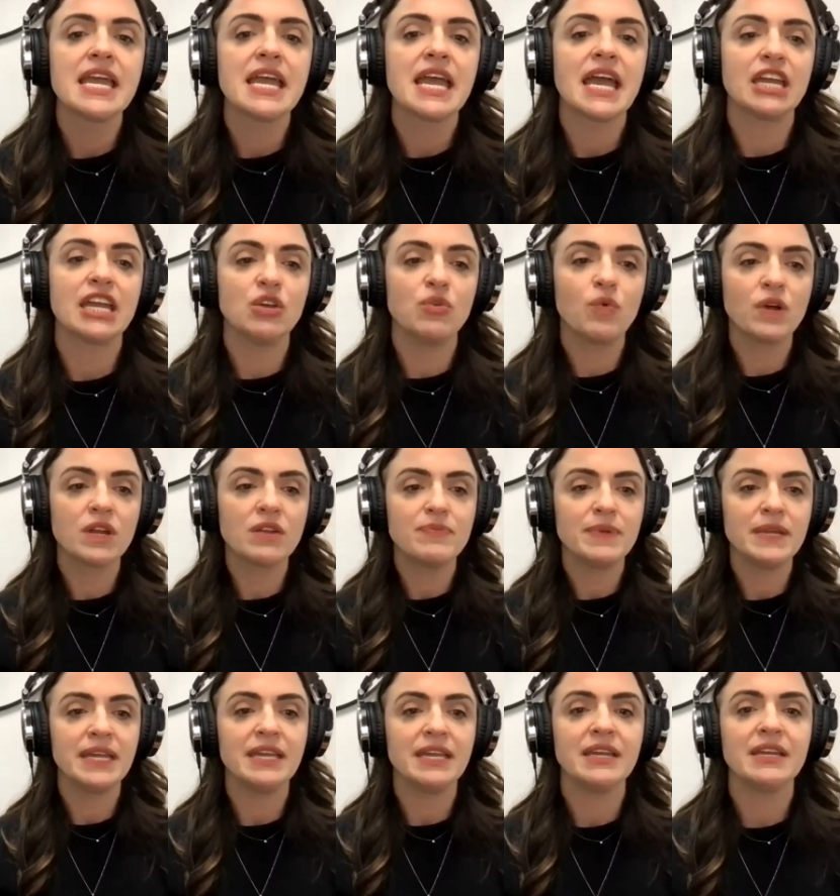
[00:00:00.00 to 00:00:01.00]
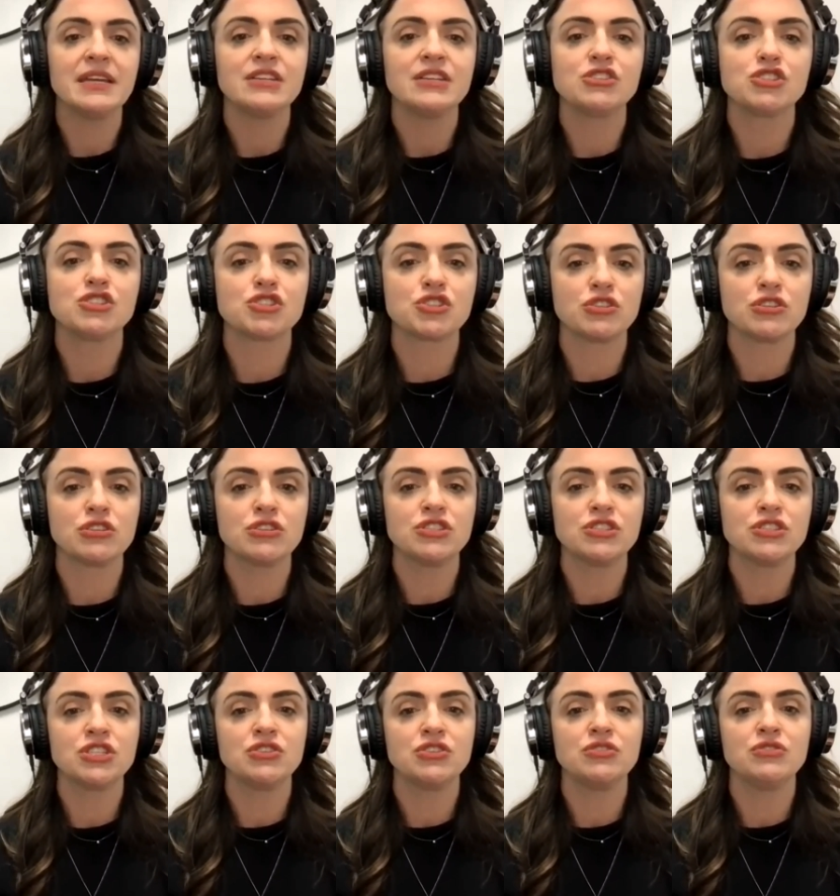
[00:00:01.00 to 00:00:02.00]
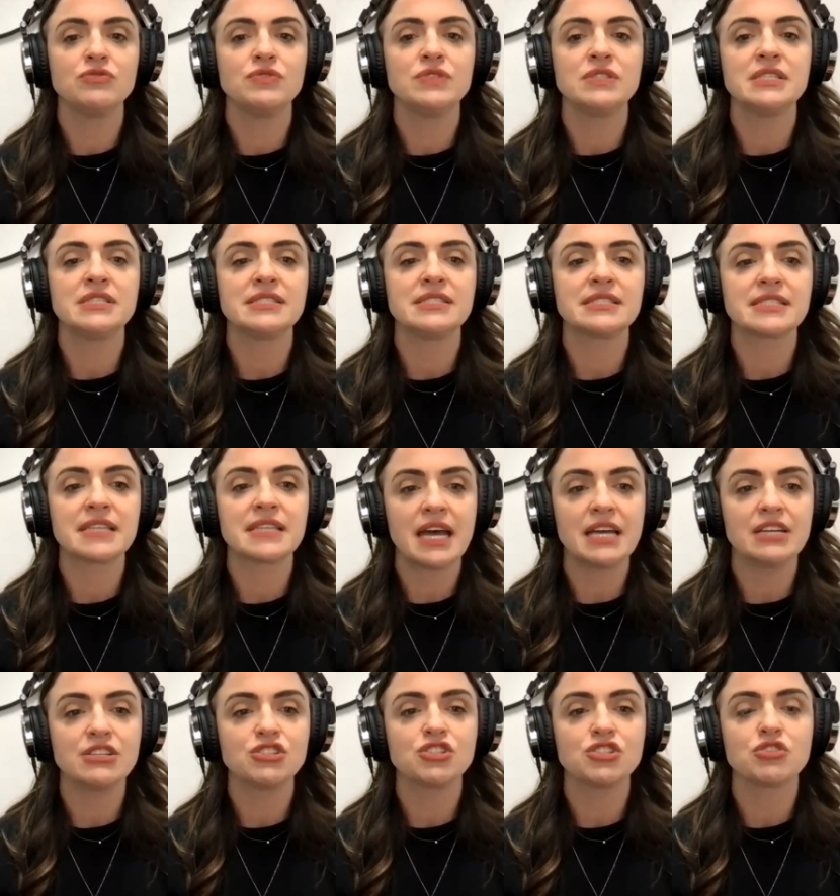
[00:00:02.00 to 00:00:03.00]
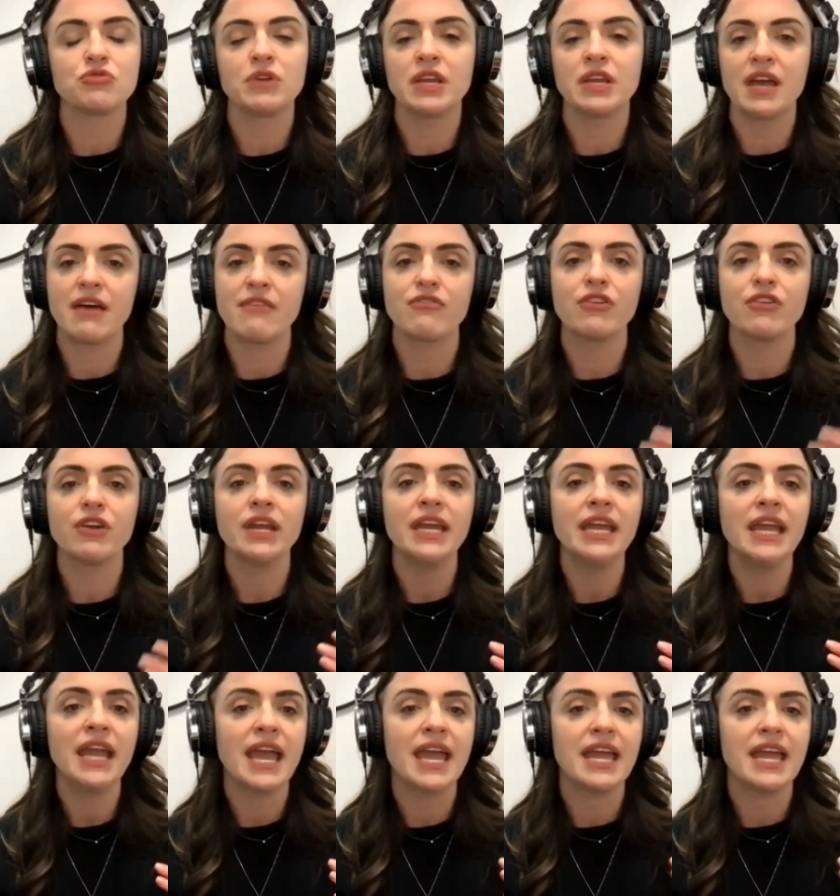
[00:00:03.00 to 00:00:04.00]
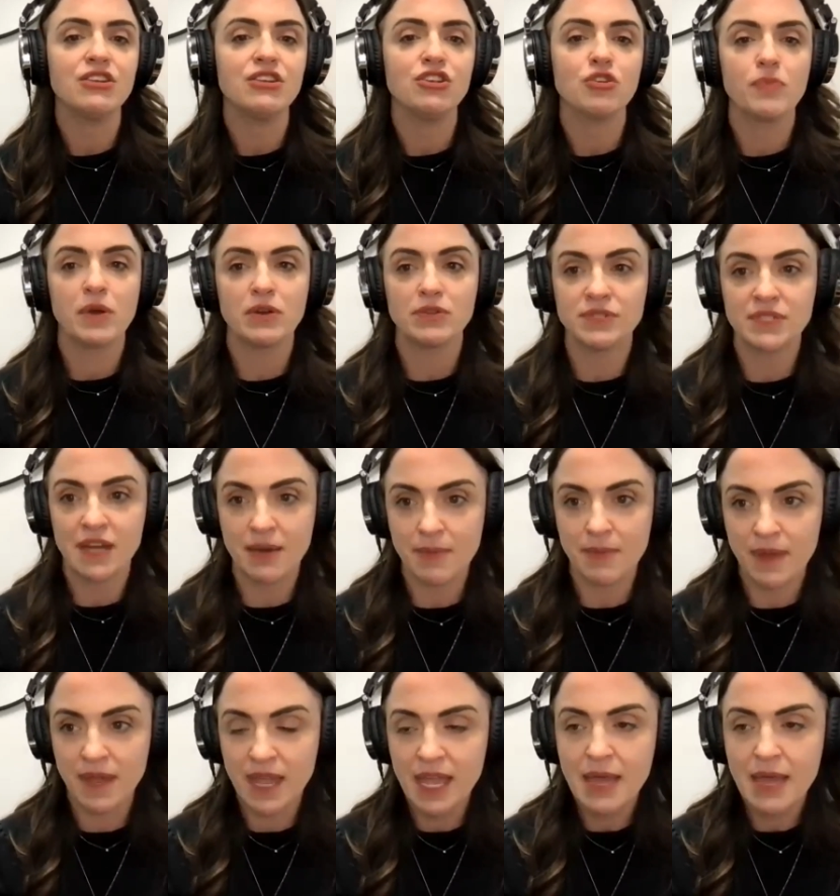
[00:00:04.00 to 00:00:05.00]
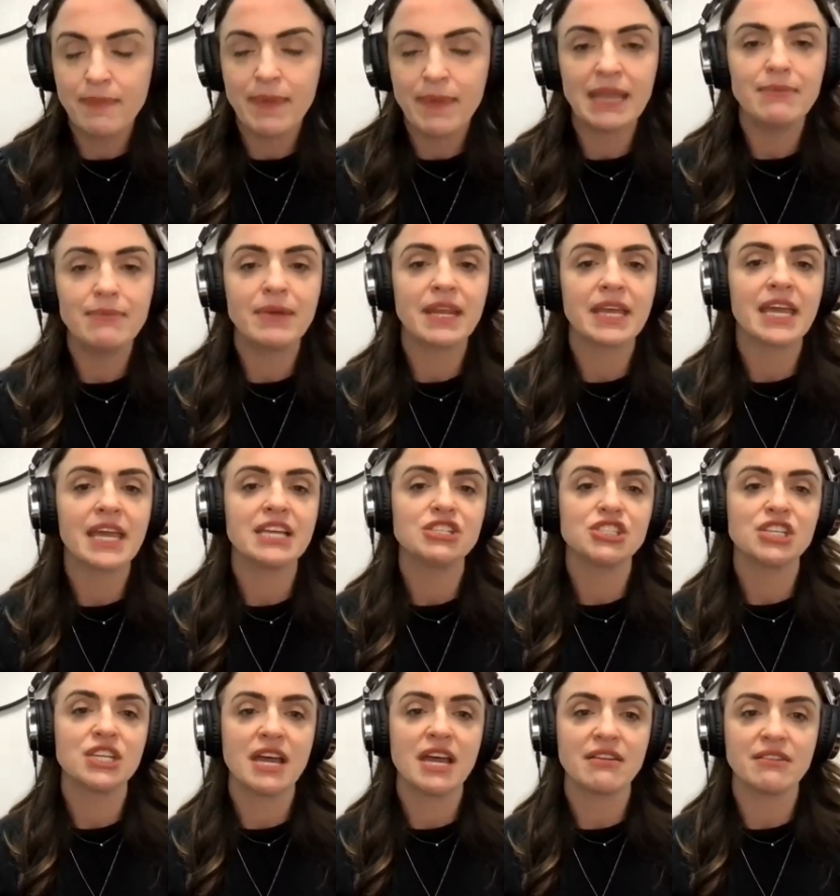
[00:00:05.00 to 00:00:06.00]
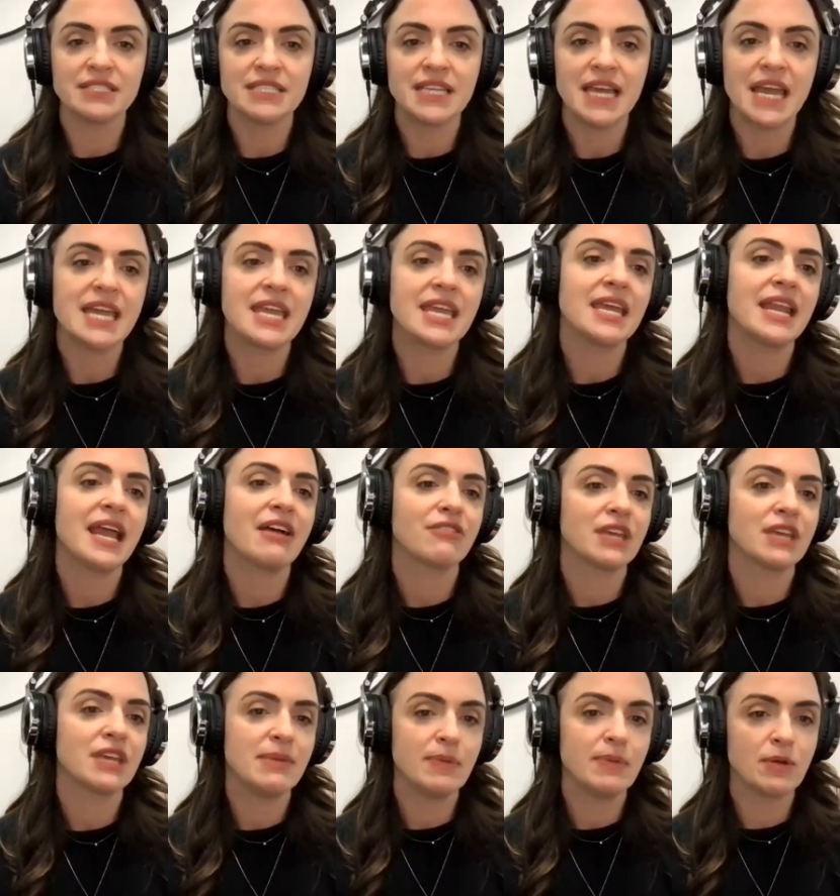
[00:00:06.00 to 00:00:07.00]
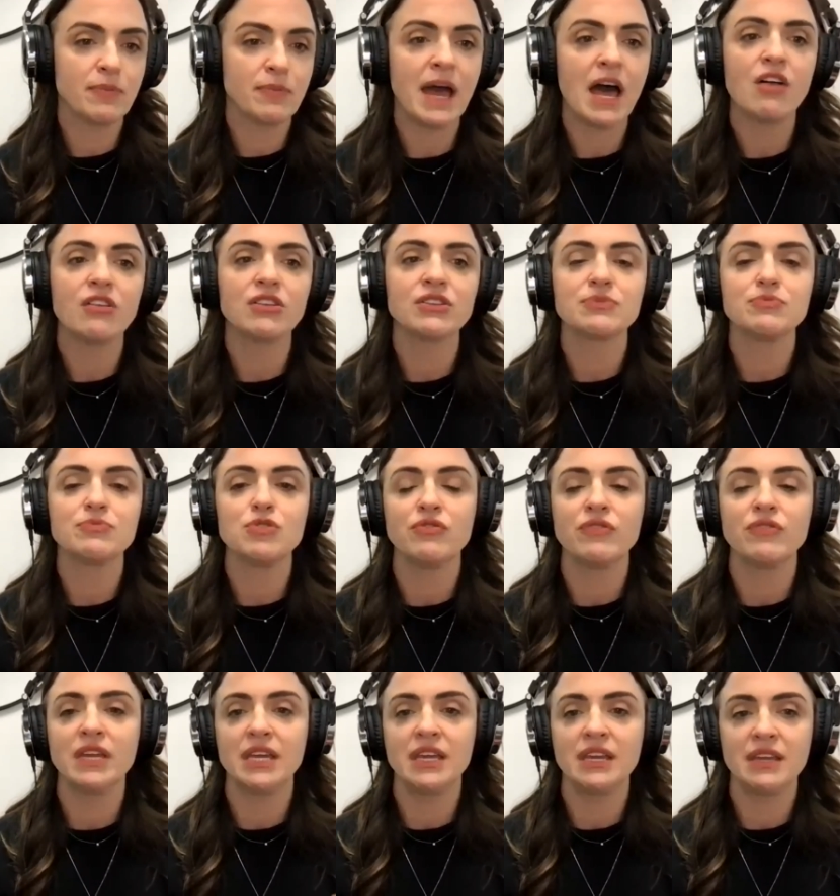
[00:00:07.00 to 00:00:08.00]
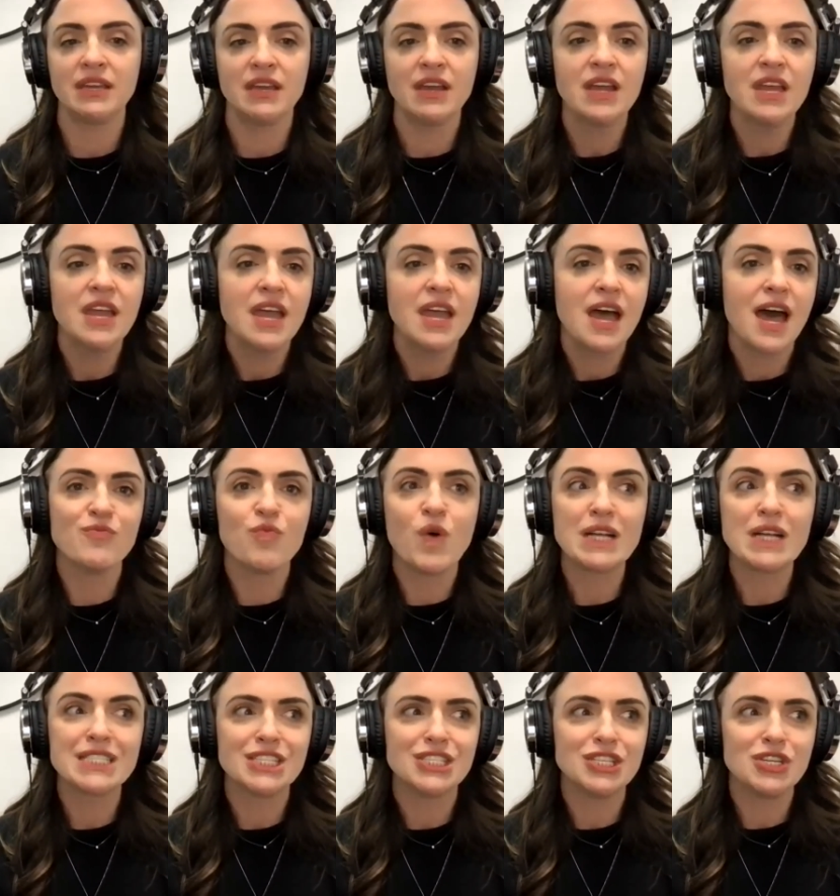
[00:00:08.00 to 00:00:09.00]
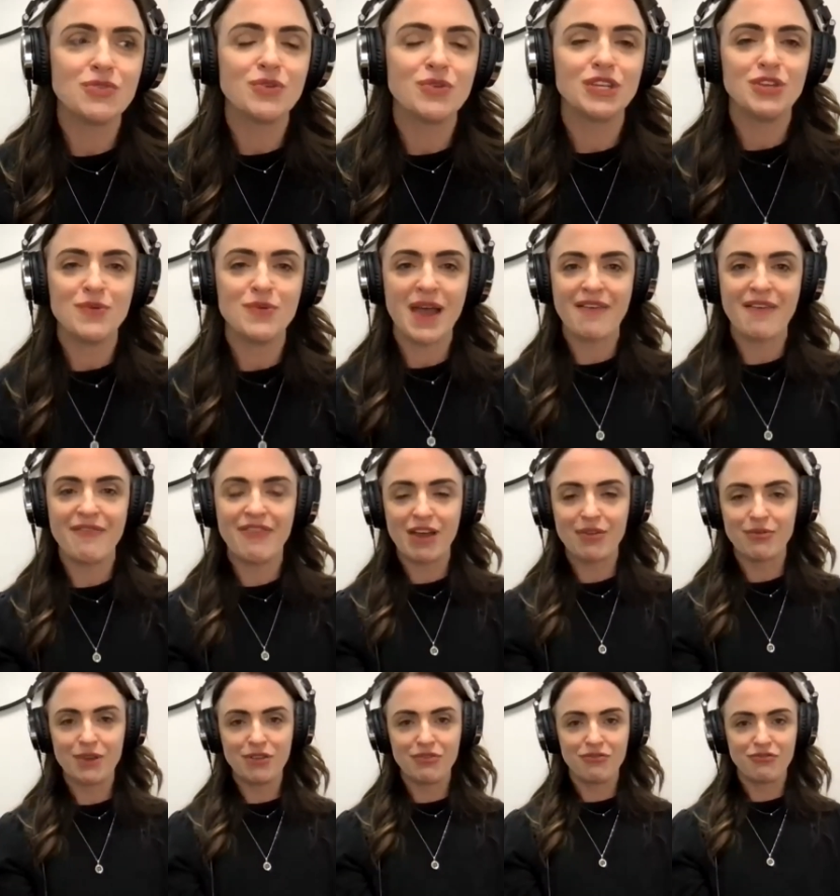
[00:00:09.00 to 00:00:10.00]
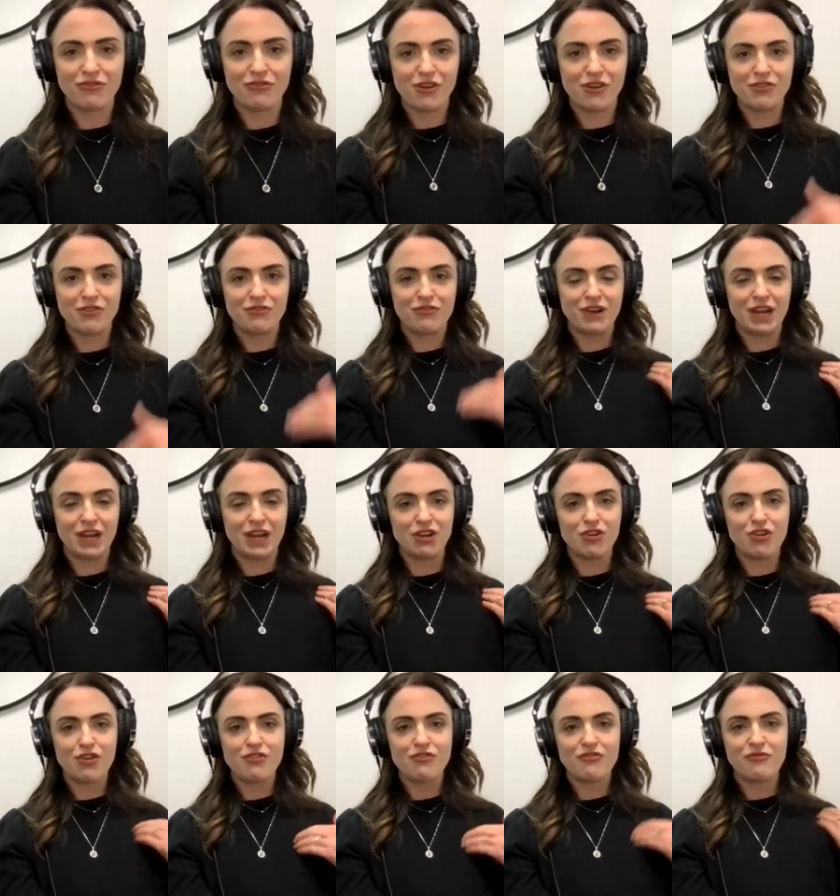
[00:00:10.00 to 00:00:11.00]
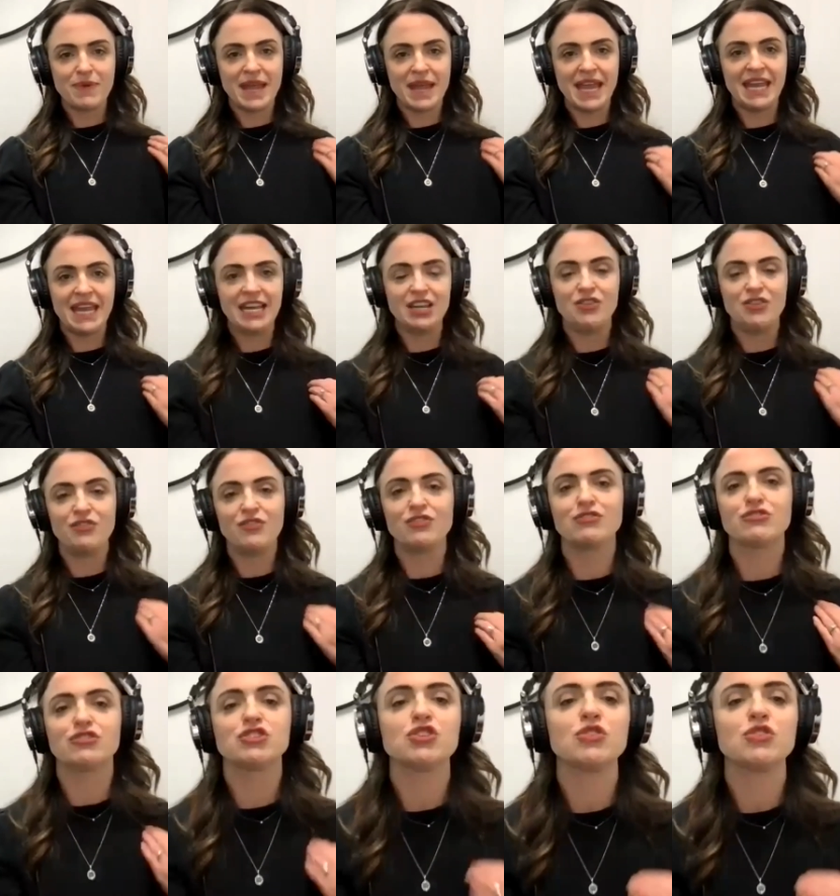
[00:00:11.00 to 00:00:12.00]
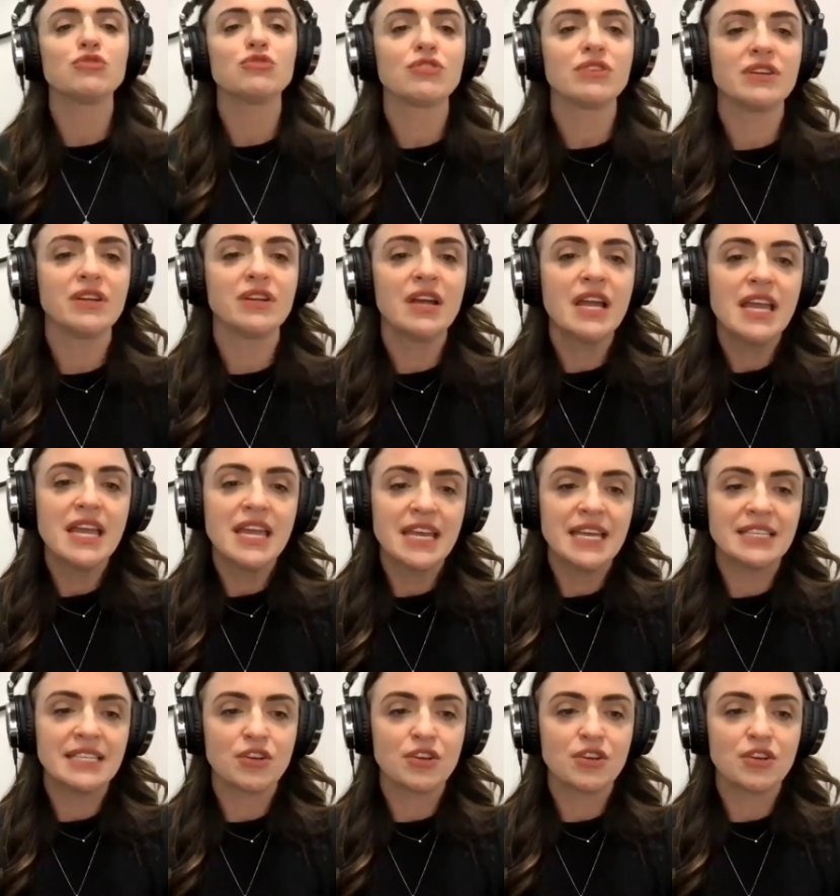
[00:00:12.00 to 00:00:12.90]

And you want to be sure to discuss your recovery and your post-op pain medication, how to take it, how to keep your bowels moving, what to do when you have that referred phrenic nerve pain and your shoulder is